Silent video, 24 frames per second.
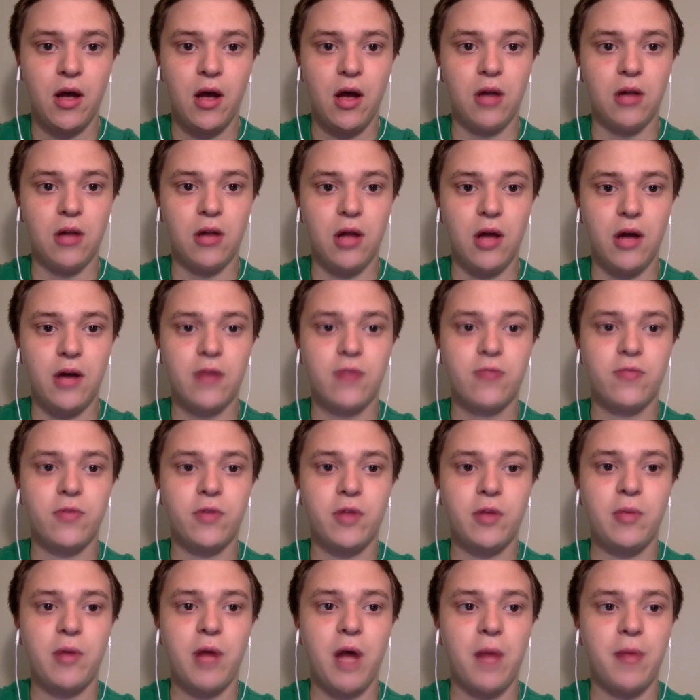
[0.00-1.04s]
a lot of
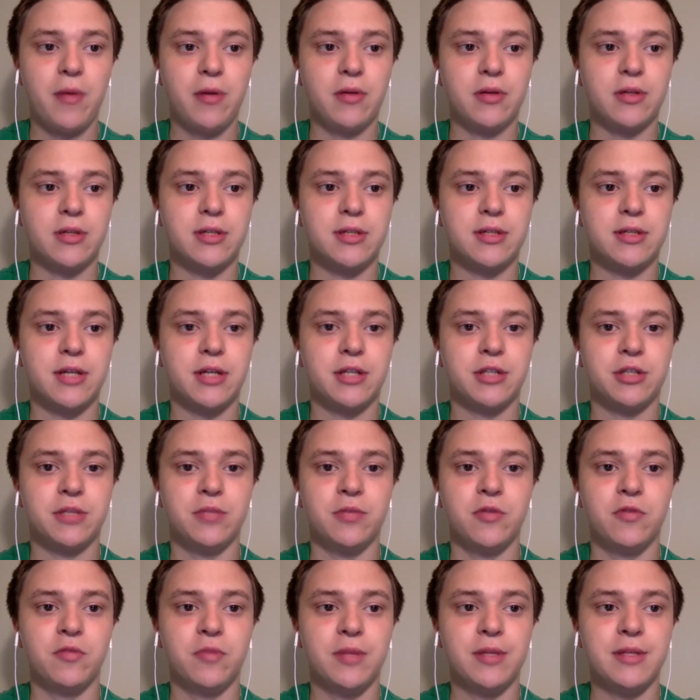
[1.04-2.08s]
really popular secession
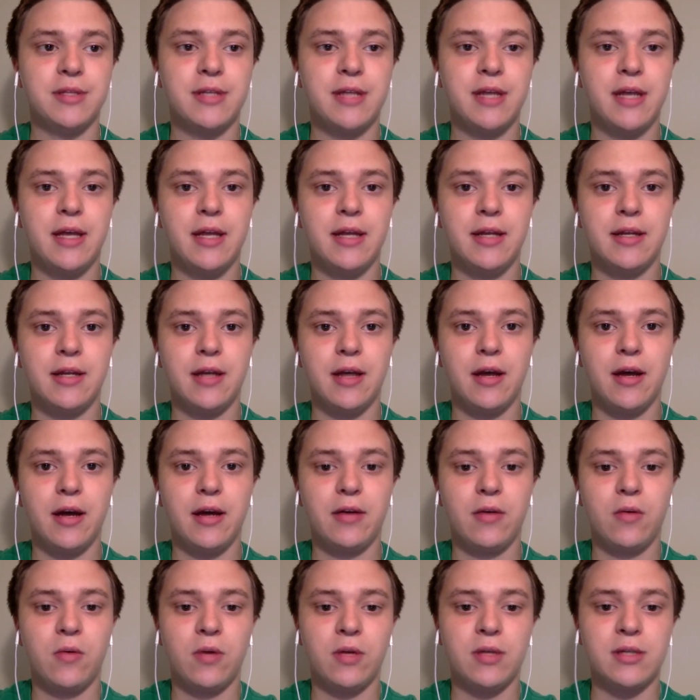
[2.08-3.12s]
movements. And I
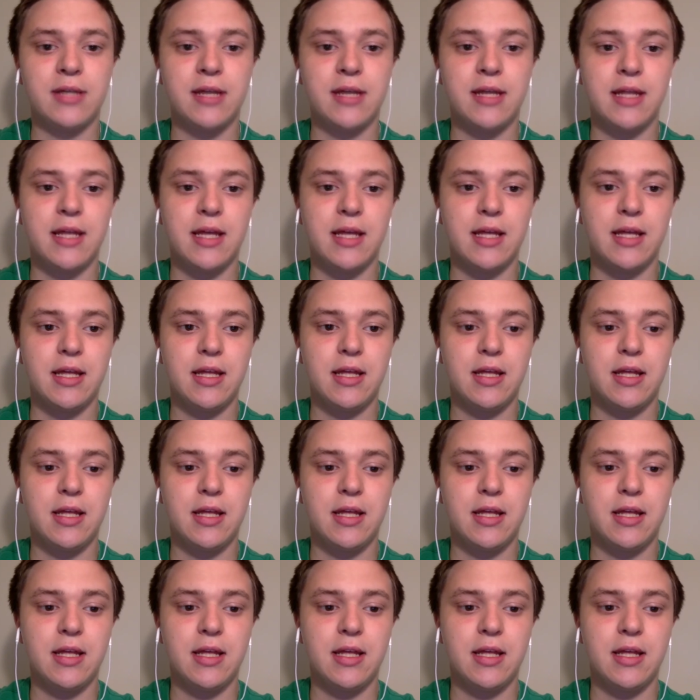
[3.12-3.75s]
don't want to say that